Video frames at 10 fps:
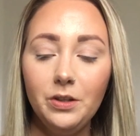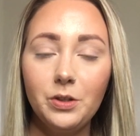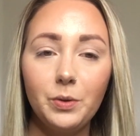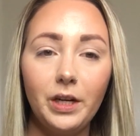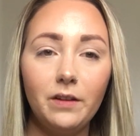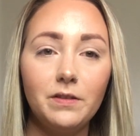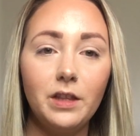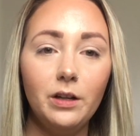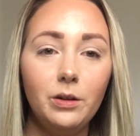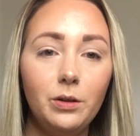So we have
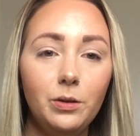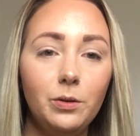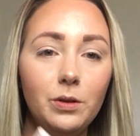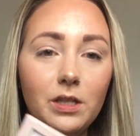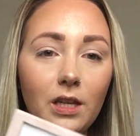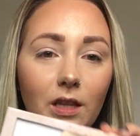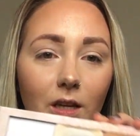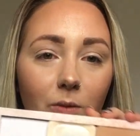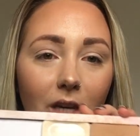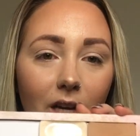those, and
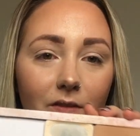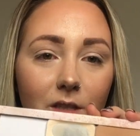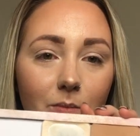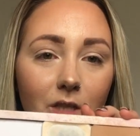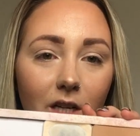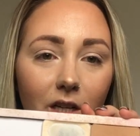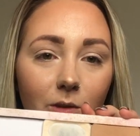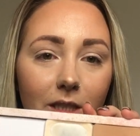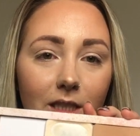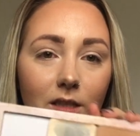then we have some dark
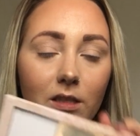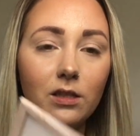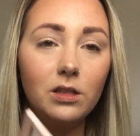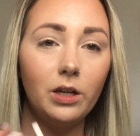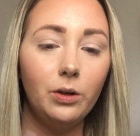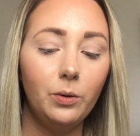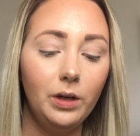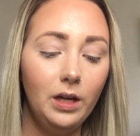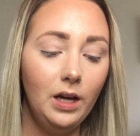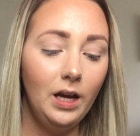ones. So
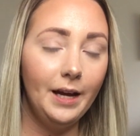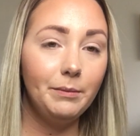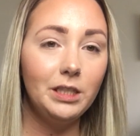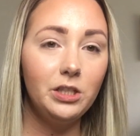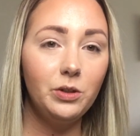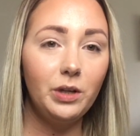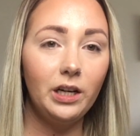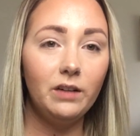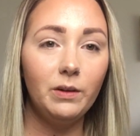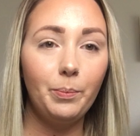I'm going to do
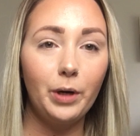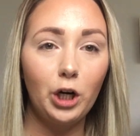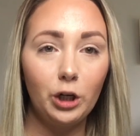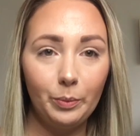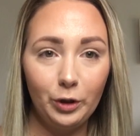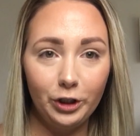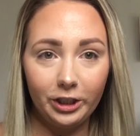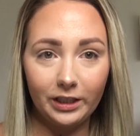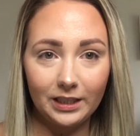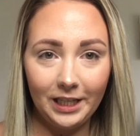kind of a purple
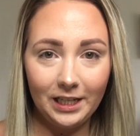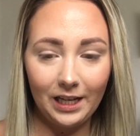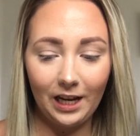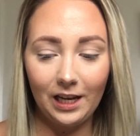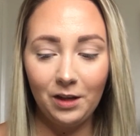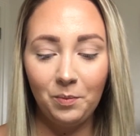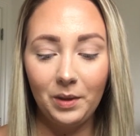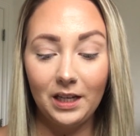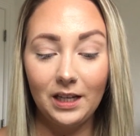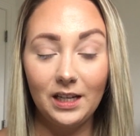look today
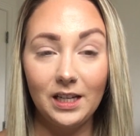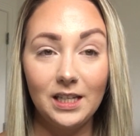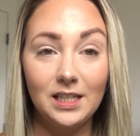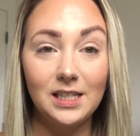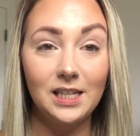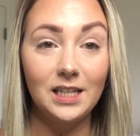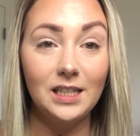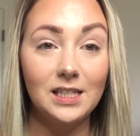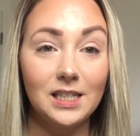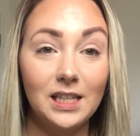because
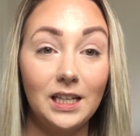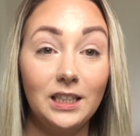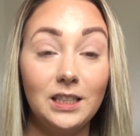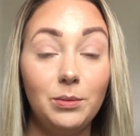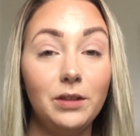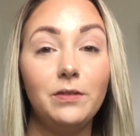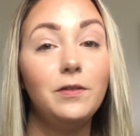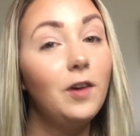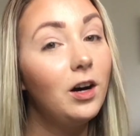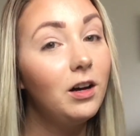it's getting to be
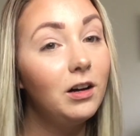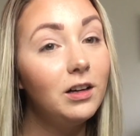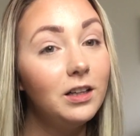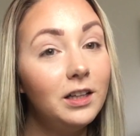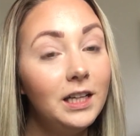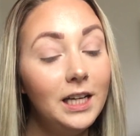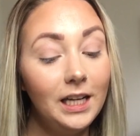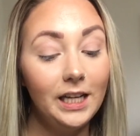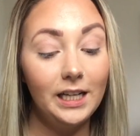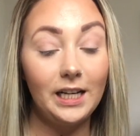fall.
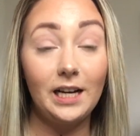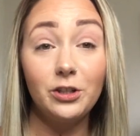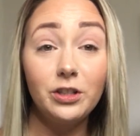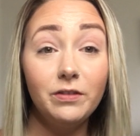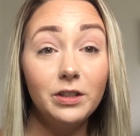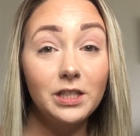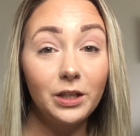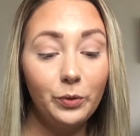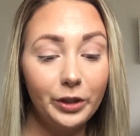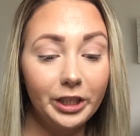It actually feels
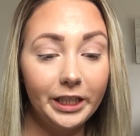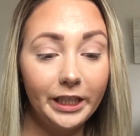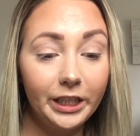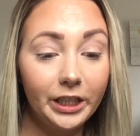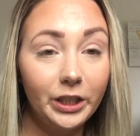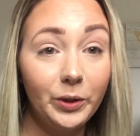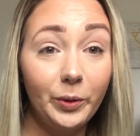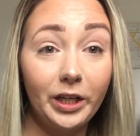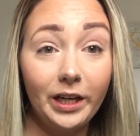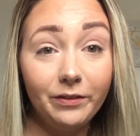like winter here
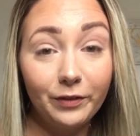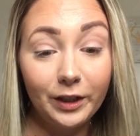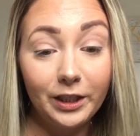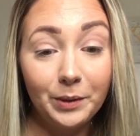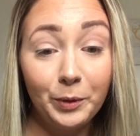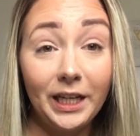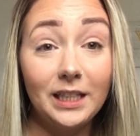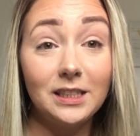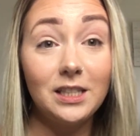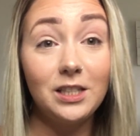where I'm from. We
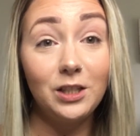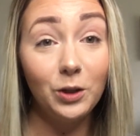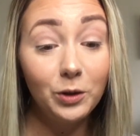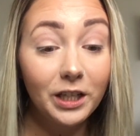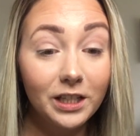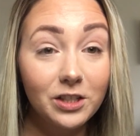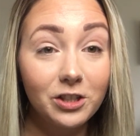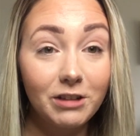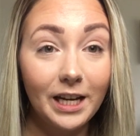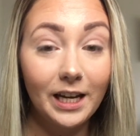had snow
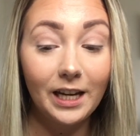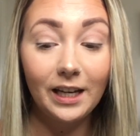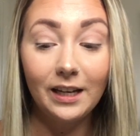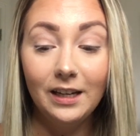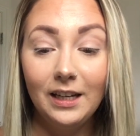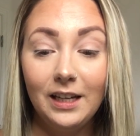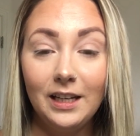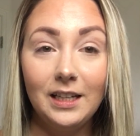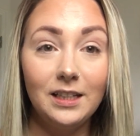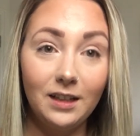yesterday.
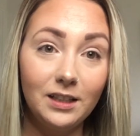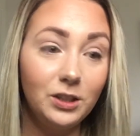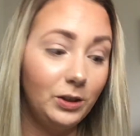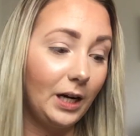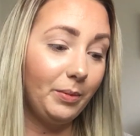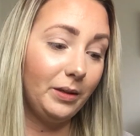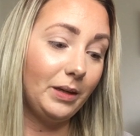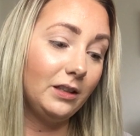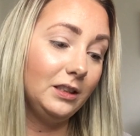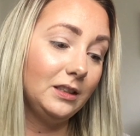Not too happy
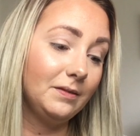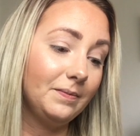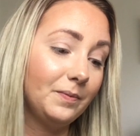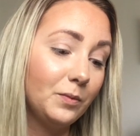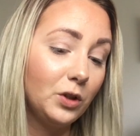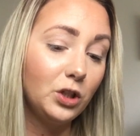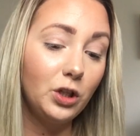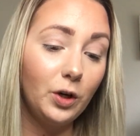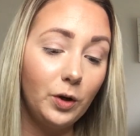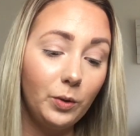about it.
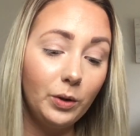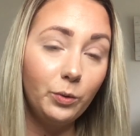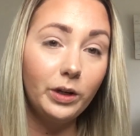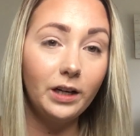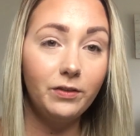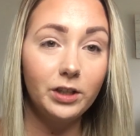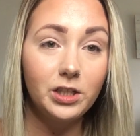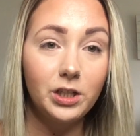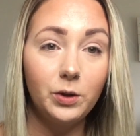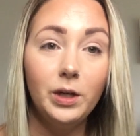So what I
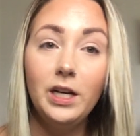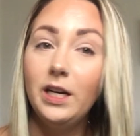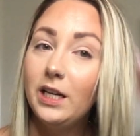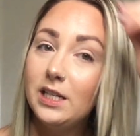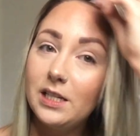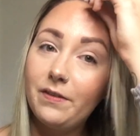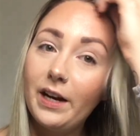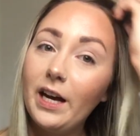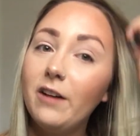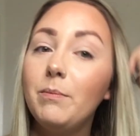first do is if
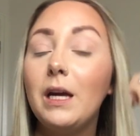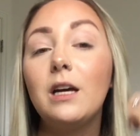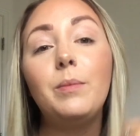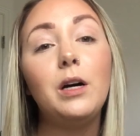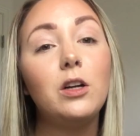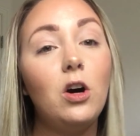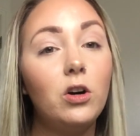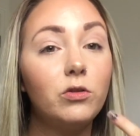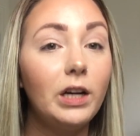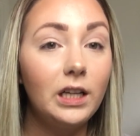I have makeup on
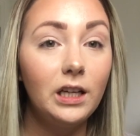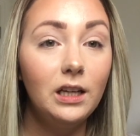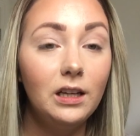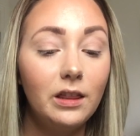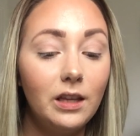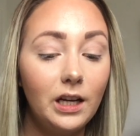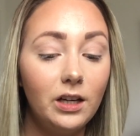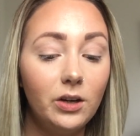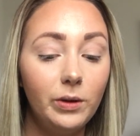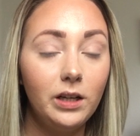already, then I
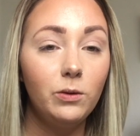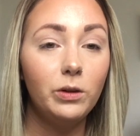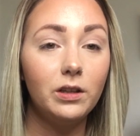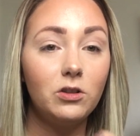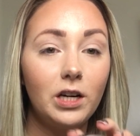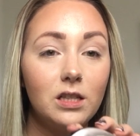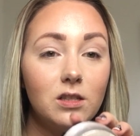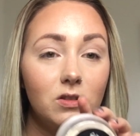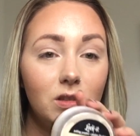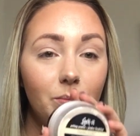go in with a
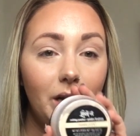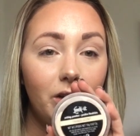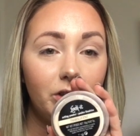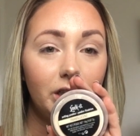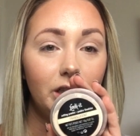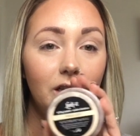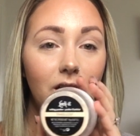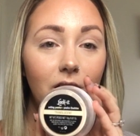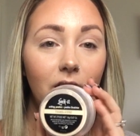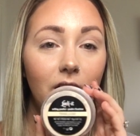translucent powder.
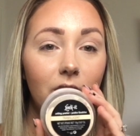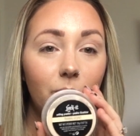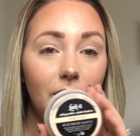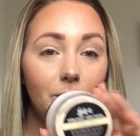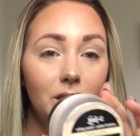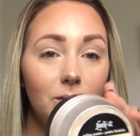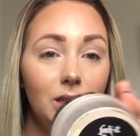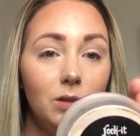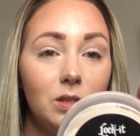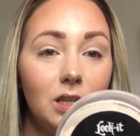And the one I'm going to be
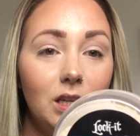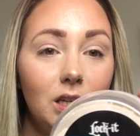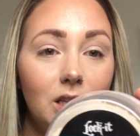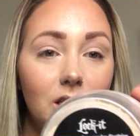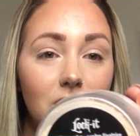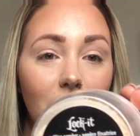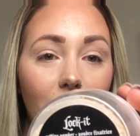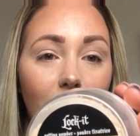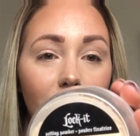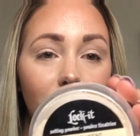using is
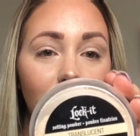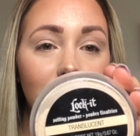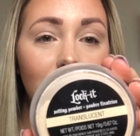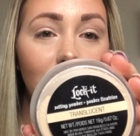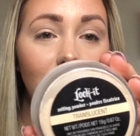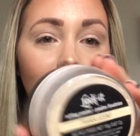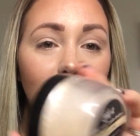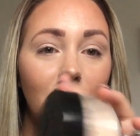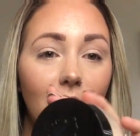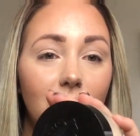Kat Von D.
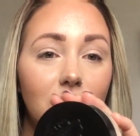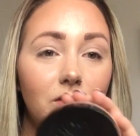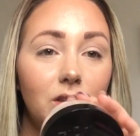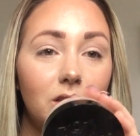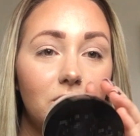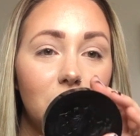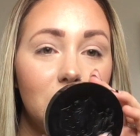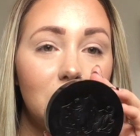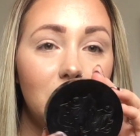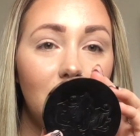Can't tell if you can really
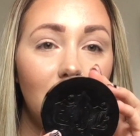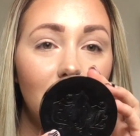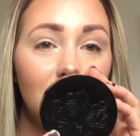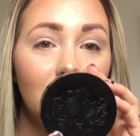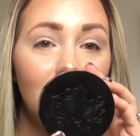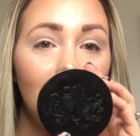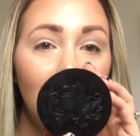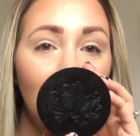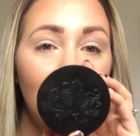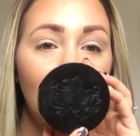see it.
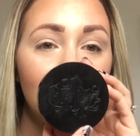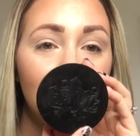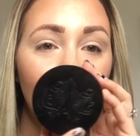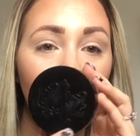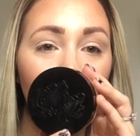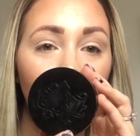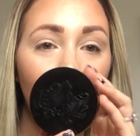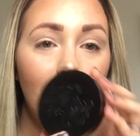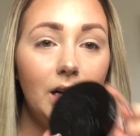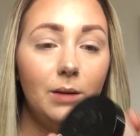So
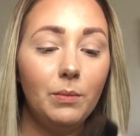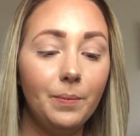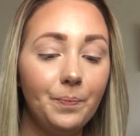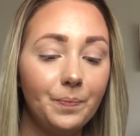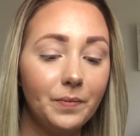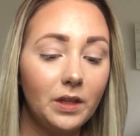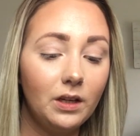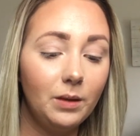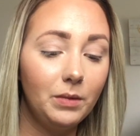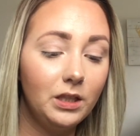I'm
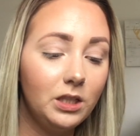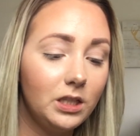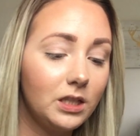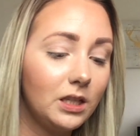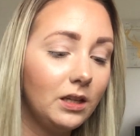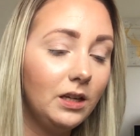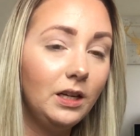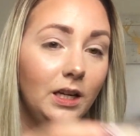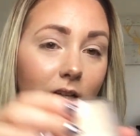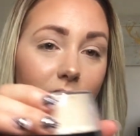going to just
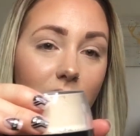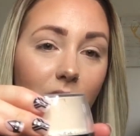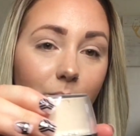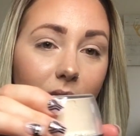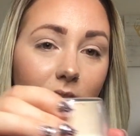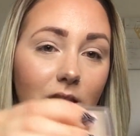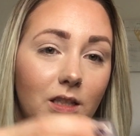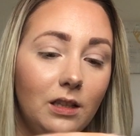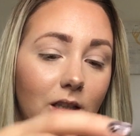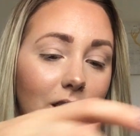dump it into
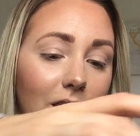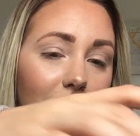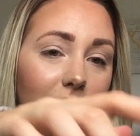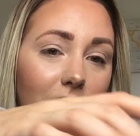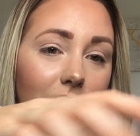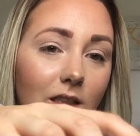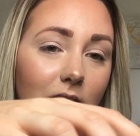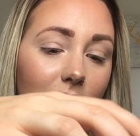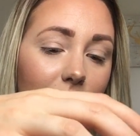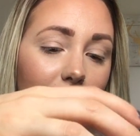the lid,
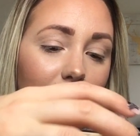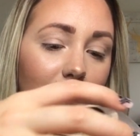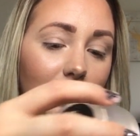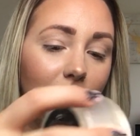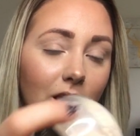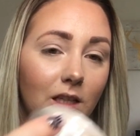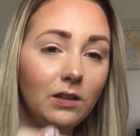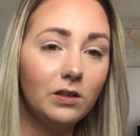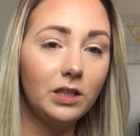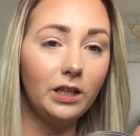
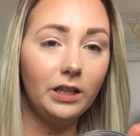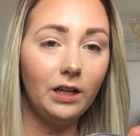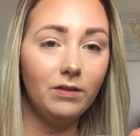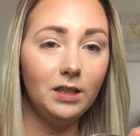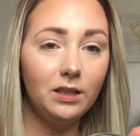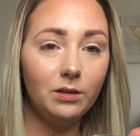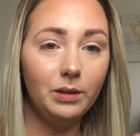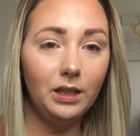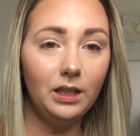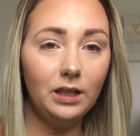which I already have a little
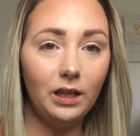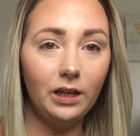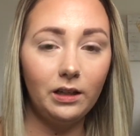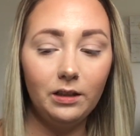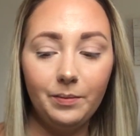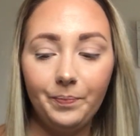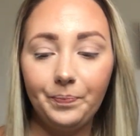bit in there.